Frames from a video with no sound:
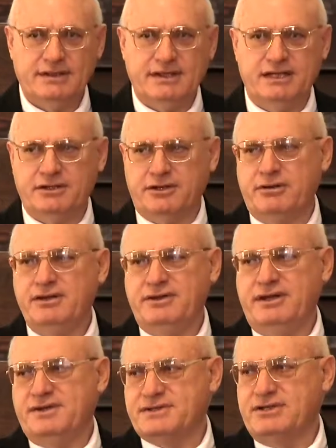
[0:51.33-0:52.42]
And the
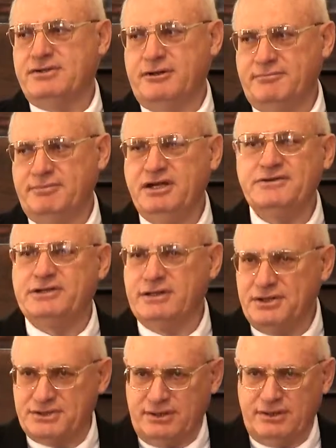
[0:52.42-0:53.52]
Corinthians had not been
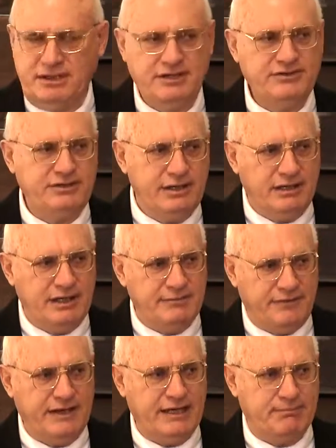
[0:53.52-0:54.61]
diligent in dealing
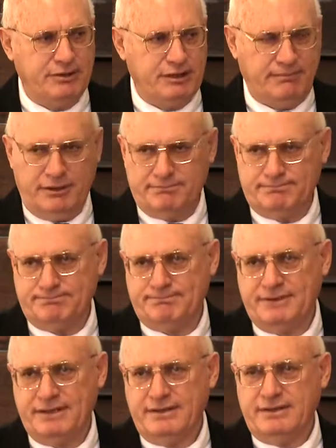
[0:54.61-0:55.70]
with that problem.
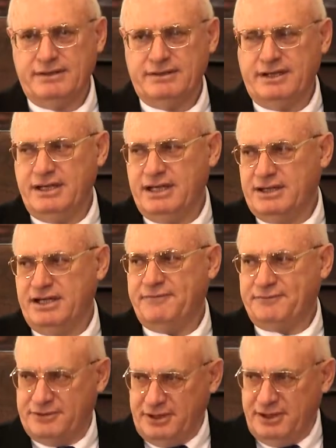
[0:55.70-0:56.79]
They had
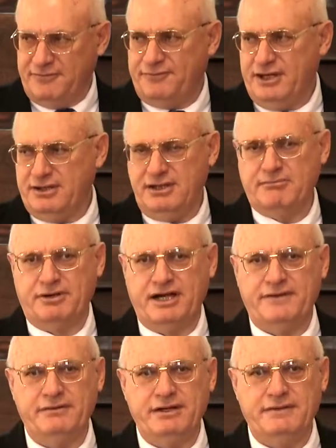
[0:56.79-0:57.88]
left the offending
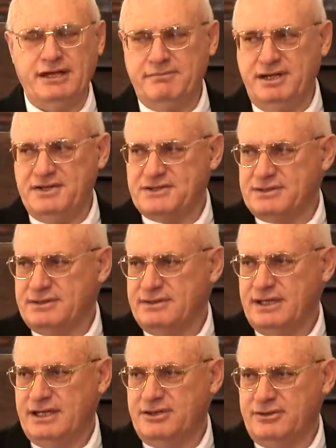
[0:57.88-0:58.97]
brother in their midst
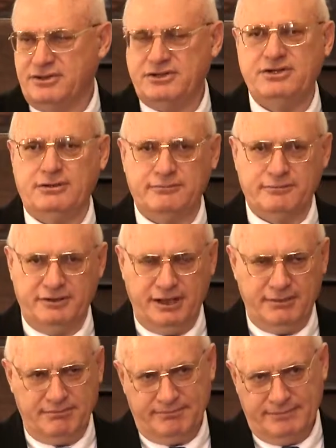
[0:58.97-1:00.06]
and had not dealt with
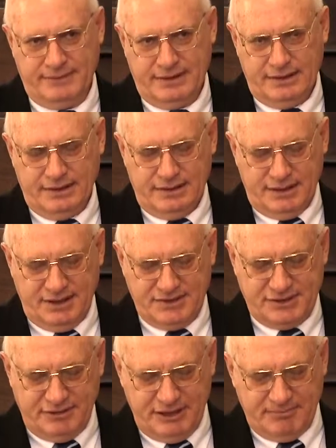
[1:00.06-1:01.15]
him. And
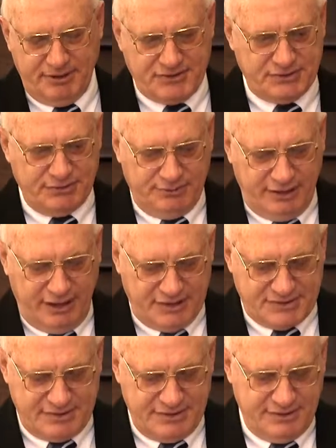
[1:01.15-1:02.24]
so the apostle
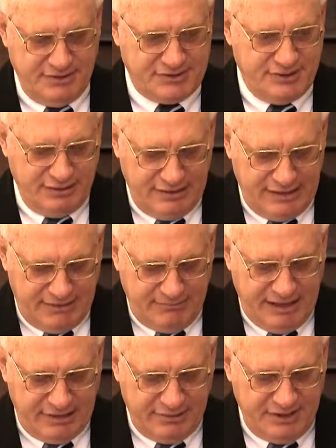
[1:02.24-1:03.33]
writes concerning that
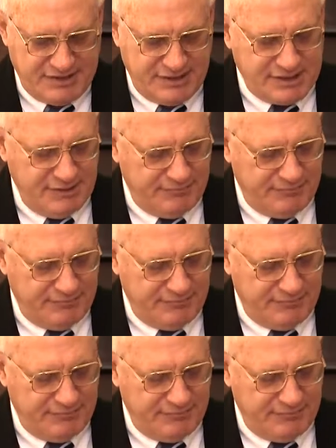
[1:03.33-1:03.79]
matter. And he says in